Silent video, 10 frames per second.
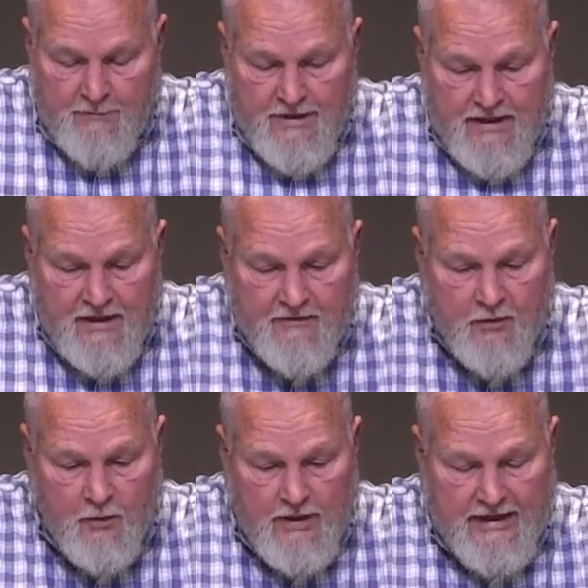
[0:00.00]
But
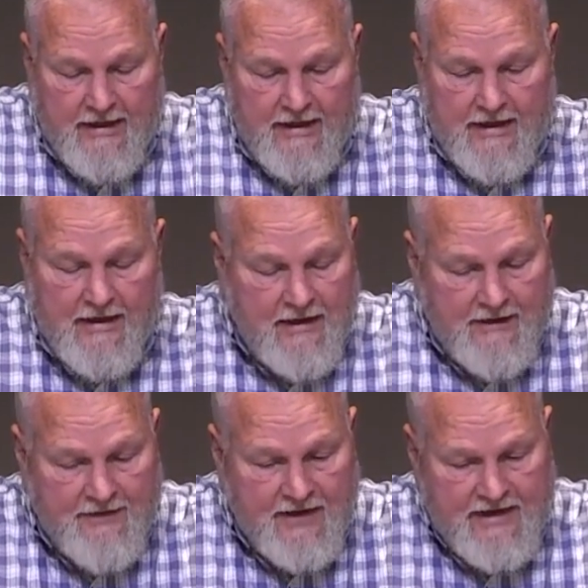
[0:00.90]
either way,
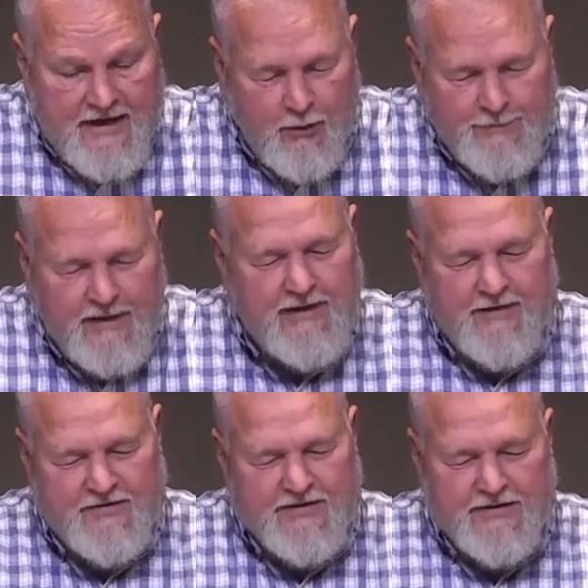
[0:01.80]
I think that hopefully
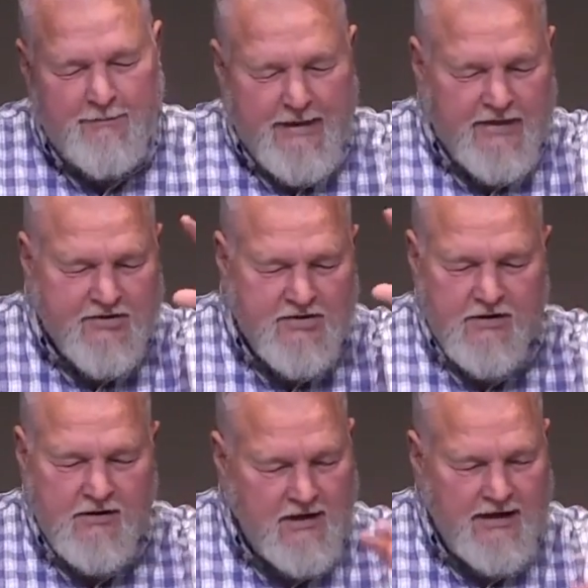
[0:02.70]
gives us a
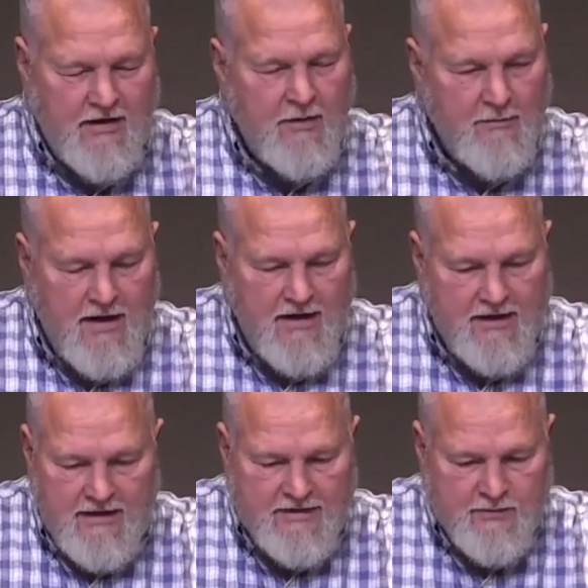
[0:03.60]
picture in our
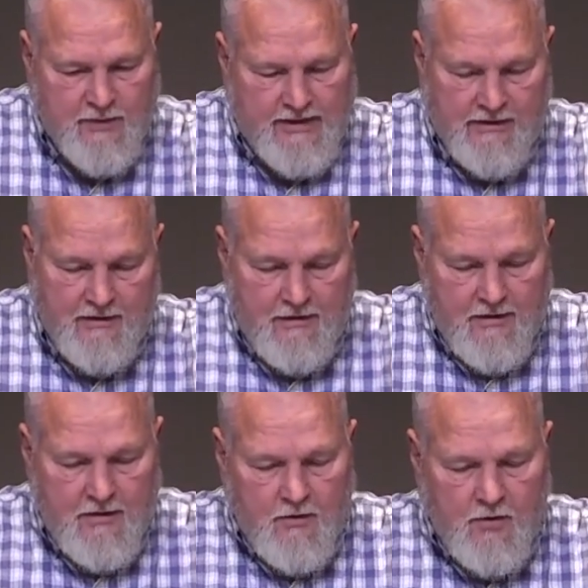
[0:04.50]
mind as we
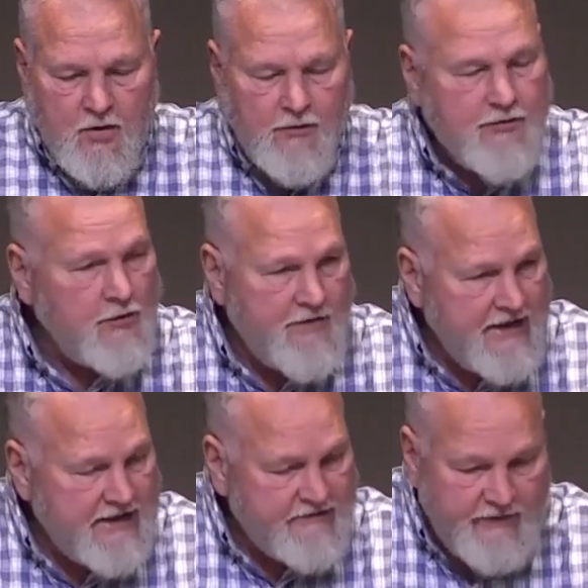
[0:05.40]
go through the
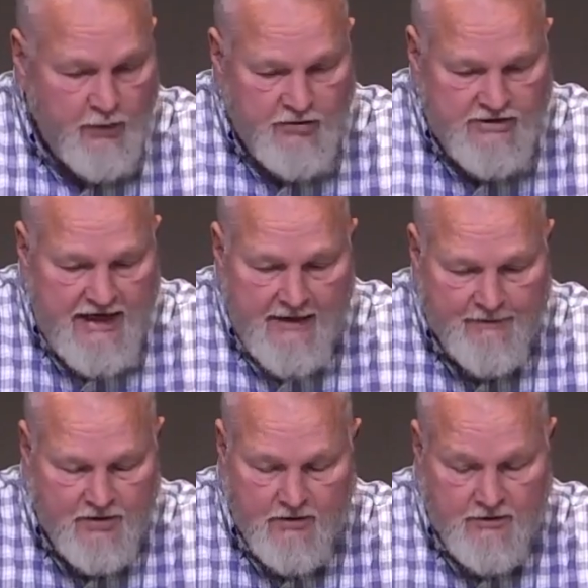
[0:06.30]
next few
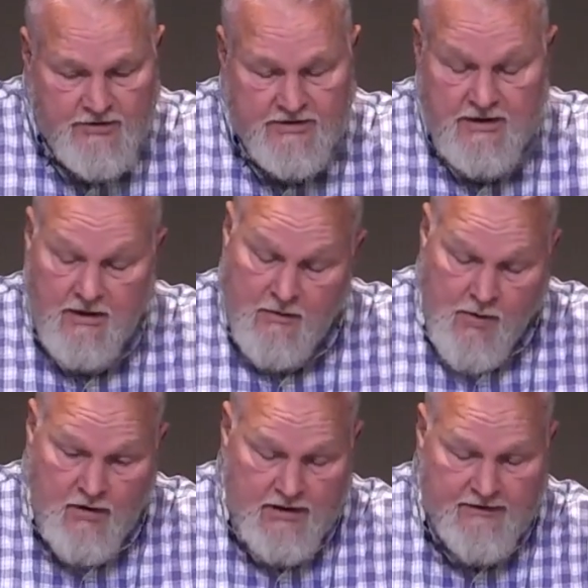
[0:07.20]
chapters,
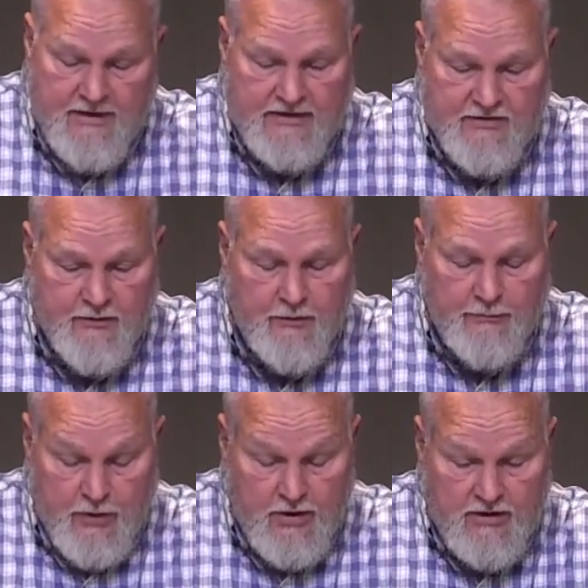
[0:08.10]
really the next few
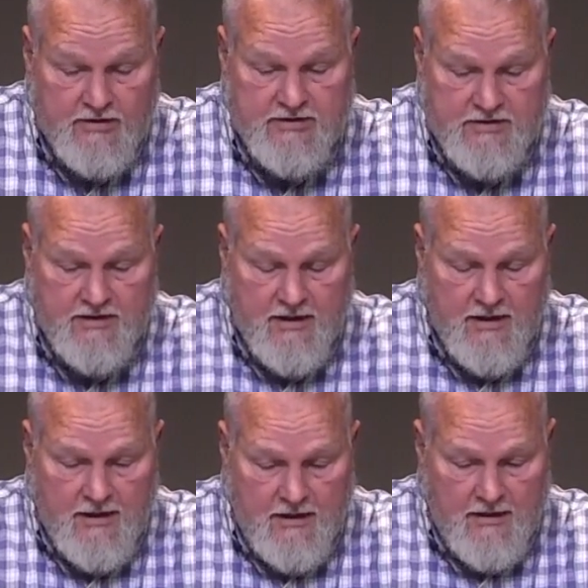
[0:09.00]
books,
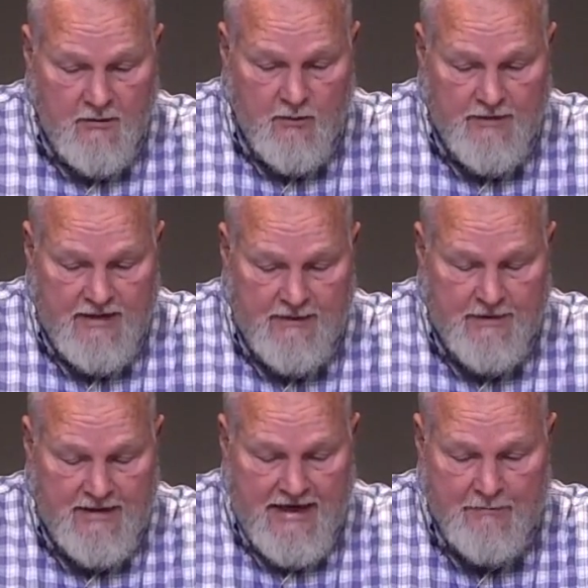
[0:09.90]
with
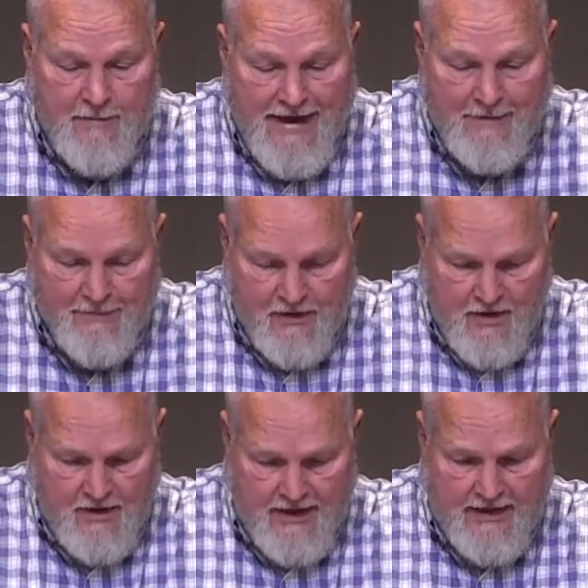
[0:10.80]
keeping that map in
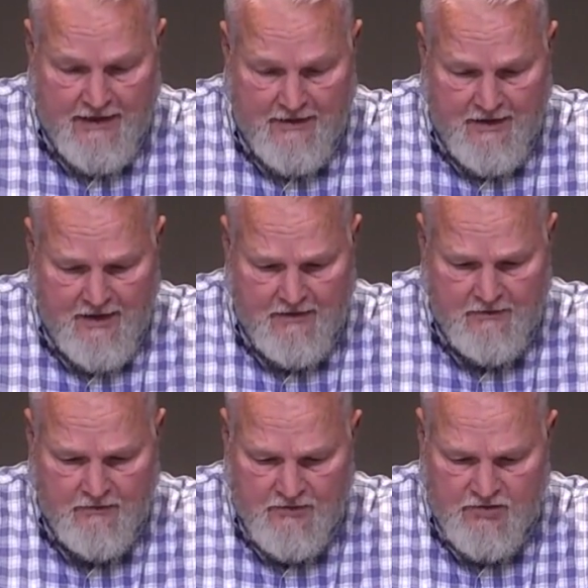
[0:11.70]
our head. And
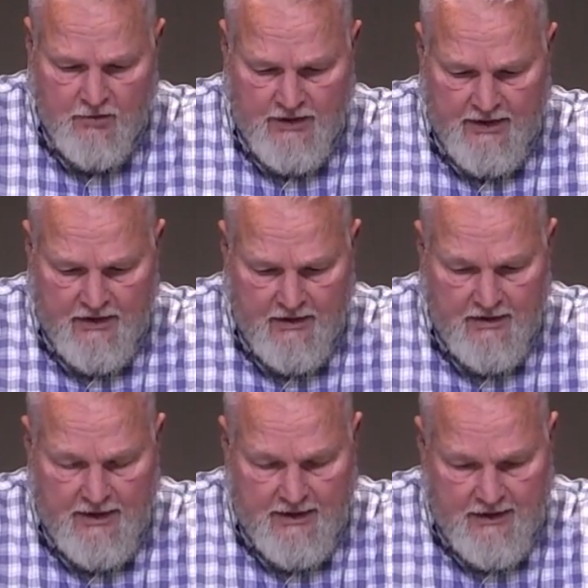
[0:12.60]
I'll show it
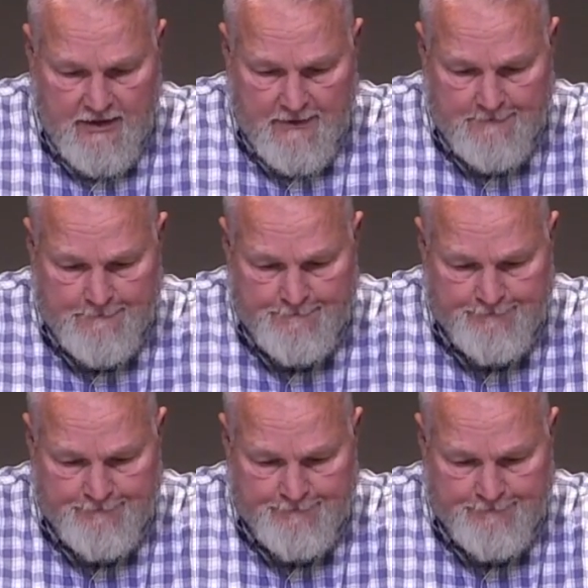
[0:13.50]
again and again.